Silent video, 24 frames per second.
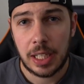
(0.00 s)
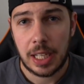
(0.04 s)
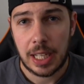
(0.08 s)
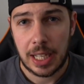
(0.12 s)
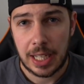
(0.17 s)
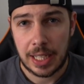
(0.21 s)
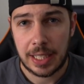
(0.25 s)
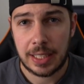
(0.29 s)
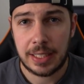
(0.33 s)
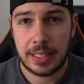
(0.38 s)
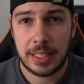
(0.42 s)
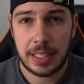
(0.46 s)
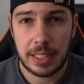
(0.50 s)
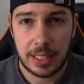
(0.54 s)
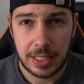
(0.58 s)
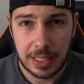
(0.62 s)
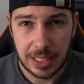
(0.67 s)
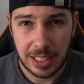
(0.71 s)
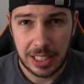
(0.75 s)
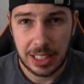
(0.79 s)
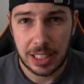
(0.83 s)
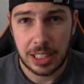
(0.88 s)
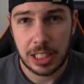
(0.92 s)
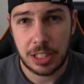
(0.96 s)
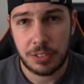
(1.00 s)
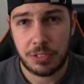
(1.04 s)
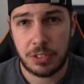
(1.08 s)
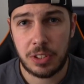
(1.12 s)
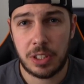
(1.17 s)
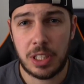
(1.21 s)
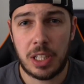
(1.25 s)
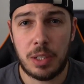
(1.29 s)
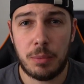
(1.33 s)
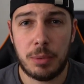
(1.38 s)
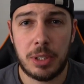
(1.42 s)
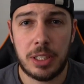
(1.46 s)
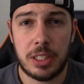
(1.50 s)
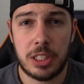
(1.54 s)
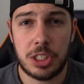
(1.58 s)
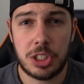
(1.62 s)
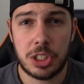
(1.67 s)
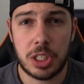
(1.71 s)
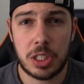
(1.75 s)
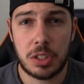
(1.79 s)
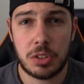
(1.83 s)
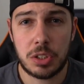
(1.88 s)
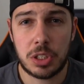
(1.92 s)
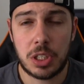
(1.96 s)
and if you like where this
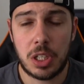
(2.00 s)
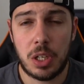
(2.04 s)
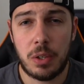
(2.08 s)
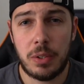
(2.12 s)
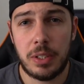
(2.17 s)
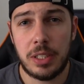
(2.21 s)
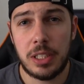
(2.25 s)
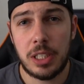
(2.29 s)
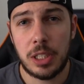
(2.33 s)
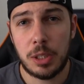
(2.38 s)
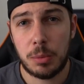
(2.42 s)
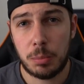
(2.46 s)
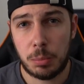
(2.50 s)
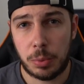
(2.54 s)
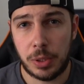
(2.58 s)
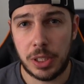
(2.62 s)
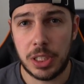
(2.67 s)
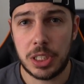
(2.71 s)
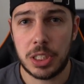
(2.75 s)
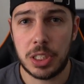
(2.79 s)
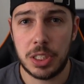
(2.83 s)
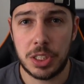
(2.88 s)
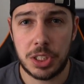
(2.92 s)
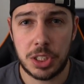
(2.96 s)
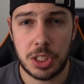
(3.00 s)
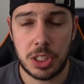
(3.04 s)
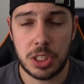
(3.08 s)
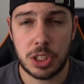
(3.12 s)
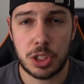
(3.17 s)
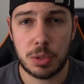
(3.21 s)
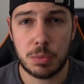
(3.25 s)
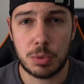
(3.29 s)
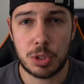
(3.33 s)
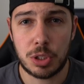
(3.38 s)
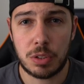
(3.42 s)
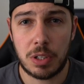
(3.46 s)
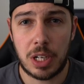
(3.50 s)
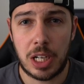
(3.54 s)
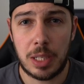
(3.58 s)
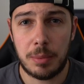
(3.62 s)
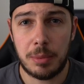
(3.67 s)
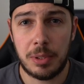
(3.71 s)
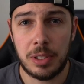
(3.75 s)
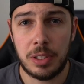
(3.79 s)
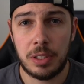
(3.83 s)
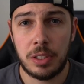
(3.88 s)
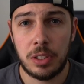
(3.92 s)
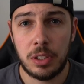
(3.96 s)
channel is going, please consider
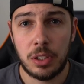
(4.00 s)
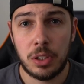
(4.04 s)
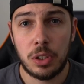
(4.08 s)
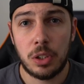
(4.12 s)
subscribing.